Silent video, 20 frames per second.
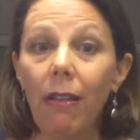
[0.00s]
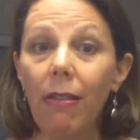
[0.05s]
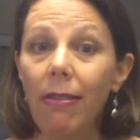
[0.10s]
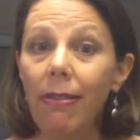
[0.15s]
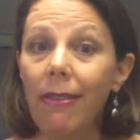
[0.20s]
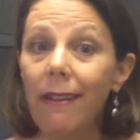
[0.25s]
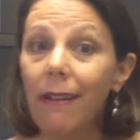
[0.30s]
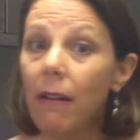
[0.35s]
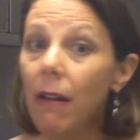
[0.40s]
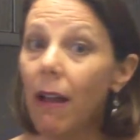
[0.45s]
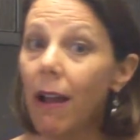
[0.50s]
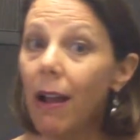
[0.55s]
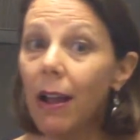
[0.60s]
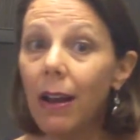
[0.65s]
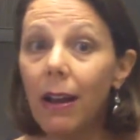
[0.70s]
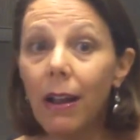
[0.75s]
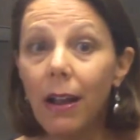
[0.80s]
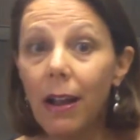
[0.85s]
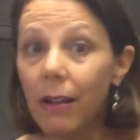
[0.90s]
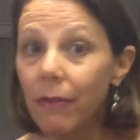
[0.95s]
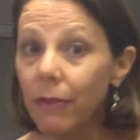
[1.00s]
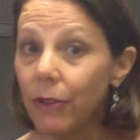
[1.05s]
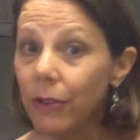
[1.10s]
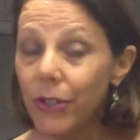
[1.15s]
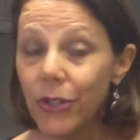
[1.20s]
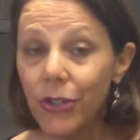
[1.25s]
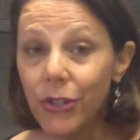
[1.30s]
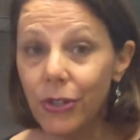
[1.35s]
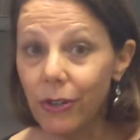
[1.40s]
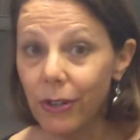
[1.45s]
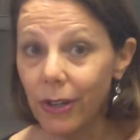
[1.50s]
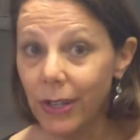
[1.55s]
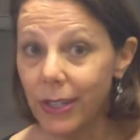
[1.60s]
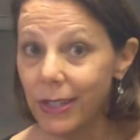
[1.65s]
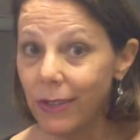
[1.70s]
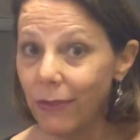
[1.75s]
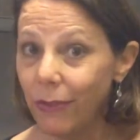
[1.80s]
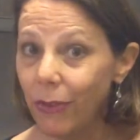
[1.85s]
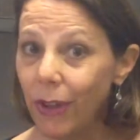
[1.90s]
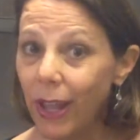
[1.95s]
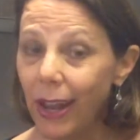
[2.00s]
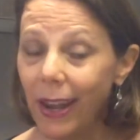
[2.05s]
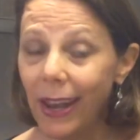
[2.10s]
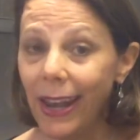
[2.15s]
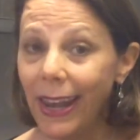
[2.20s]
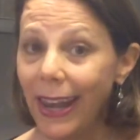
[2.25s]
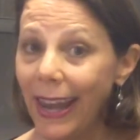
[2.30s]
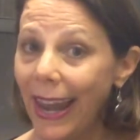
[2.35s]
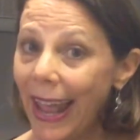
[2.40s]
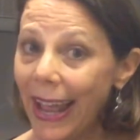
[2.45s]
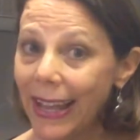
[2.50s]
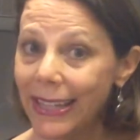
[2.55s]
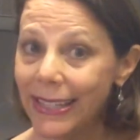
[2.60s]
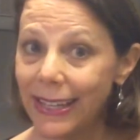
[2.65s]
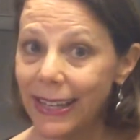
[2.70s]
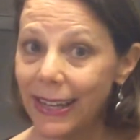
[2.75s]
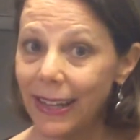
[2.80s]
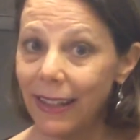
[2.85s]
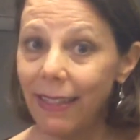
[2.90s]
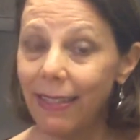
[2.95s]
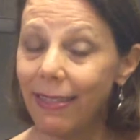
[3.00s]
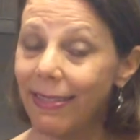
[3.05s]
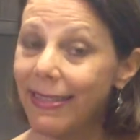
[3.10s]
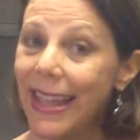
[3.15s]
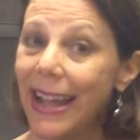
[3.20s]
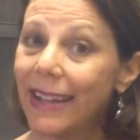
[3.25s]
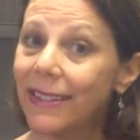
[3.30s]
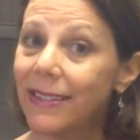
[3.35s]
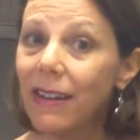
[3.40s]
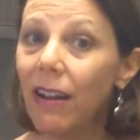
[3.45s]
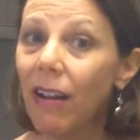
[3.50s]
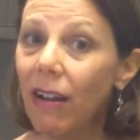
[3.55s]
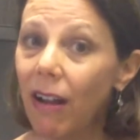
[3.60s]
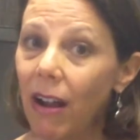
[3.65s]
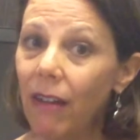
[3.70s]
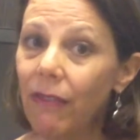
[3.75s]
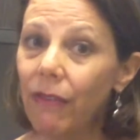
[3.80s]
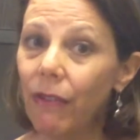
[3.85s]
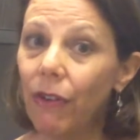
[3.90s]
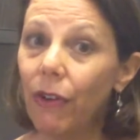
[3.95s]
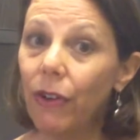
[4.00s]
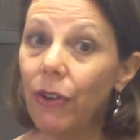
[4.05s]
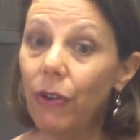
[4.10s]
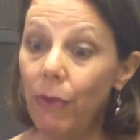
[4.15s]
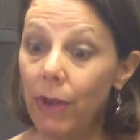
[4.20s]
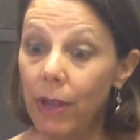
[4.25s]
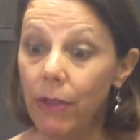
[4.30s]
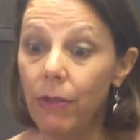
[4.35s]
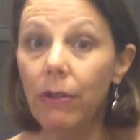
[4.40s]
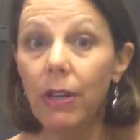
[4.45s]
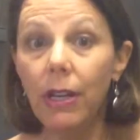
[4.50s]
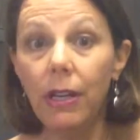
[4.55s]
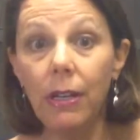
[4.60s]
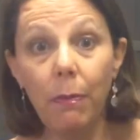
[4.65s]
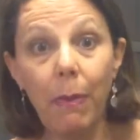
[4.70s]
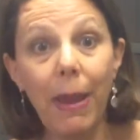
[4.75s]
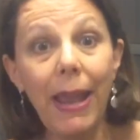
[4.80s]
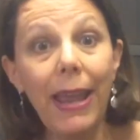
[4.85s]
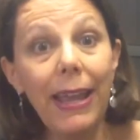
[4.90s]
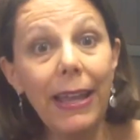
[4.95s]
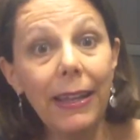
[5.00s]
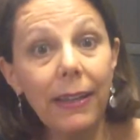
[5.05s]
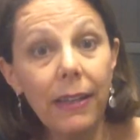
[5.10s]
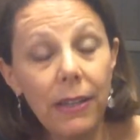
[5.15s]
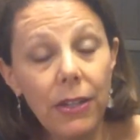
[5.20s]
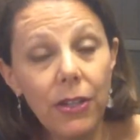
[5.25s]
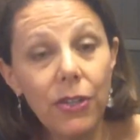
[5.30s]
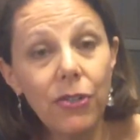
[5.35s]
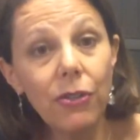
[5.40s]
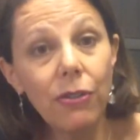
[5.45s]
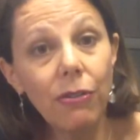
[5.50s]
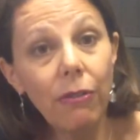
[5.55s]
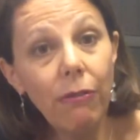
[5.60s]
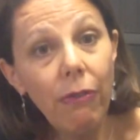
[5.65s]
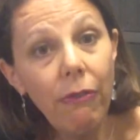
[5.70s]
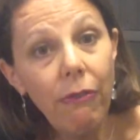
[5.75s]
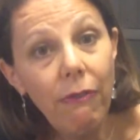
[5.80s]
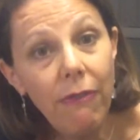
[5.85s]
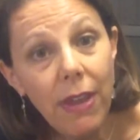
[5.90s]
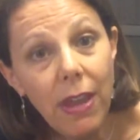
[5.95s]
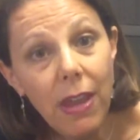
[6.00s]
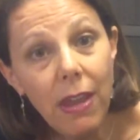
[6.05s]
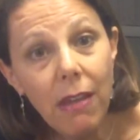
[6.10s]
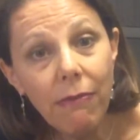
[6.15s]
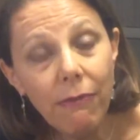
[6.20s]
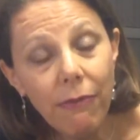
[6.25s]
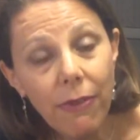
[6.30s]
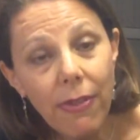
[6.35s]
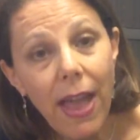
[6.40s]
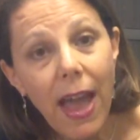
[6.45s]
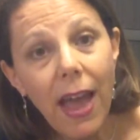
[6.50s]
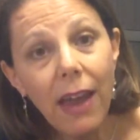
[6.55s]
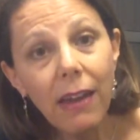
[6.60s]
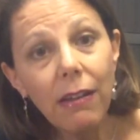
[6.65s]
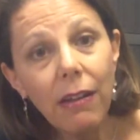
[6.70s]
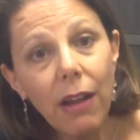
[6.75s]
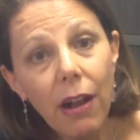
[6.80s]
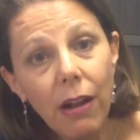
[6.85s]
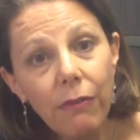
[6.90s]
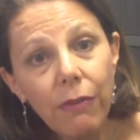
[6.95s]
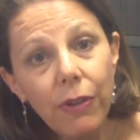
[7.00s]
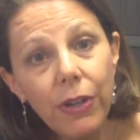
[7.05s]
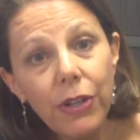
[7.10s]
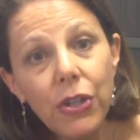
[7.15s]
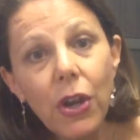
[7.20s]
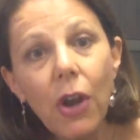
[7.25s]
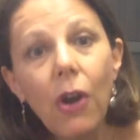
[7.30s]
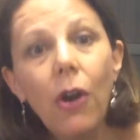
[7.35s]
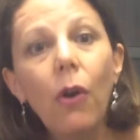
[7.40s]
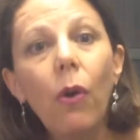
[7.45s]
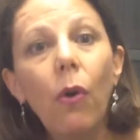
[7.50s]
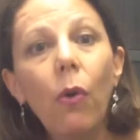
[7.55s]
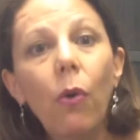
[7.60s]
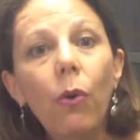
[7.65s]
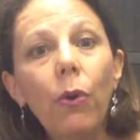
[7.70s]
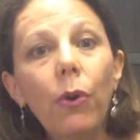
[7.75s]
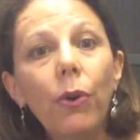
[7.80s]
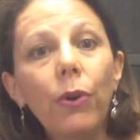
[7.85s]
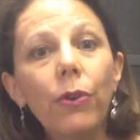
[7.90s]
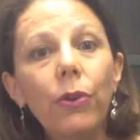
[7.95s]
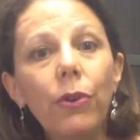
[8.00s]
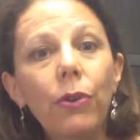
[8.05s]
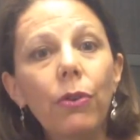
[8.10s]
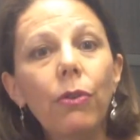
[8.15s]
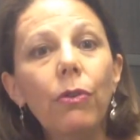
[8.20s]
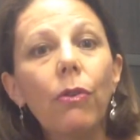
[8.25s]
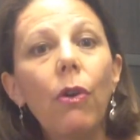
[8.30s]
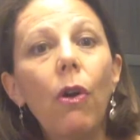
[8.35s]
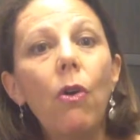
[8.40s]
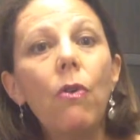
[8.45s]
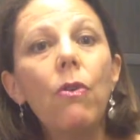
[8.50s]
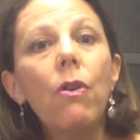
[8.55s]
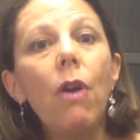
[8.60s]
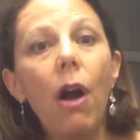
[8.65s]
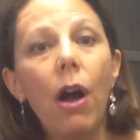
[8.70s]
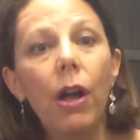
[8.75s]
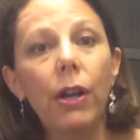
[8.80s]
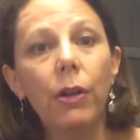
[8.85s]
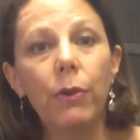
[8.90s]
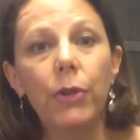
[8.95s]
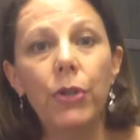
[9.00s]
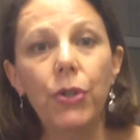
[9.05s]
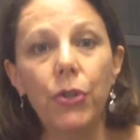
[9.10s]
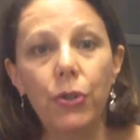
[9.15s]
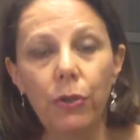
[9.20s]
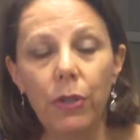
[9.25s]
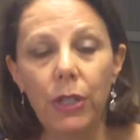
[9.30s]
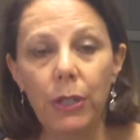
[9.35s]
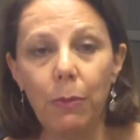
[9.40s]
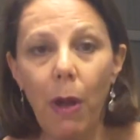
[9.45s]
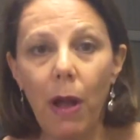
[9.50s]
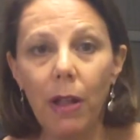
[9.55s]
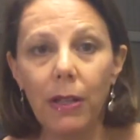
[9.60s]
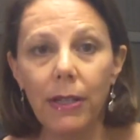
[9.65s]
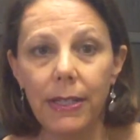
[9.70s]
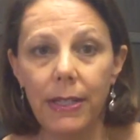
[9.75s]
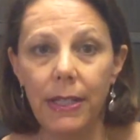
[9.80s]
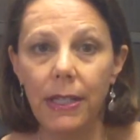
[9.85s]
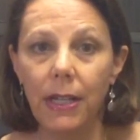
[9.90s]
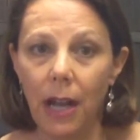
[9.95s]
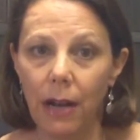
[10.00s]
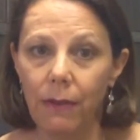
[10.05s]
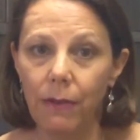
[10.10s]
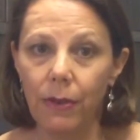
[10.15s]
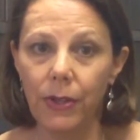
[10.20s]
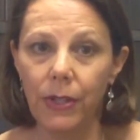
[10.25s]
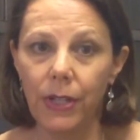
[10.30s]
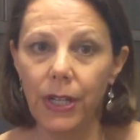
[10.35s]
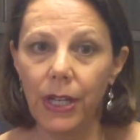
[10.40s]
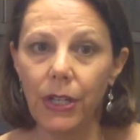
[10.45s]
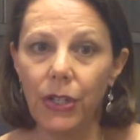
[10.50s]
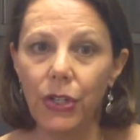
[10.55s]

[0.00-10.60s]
They're not going to cover insurance. If you get in an accident, that's not covered. You either need to pay an additional fee for that coverage, or your own auto insurance policy covers it.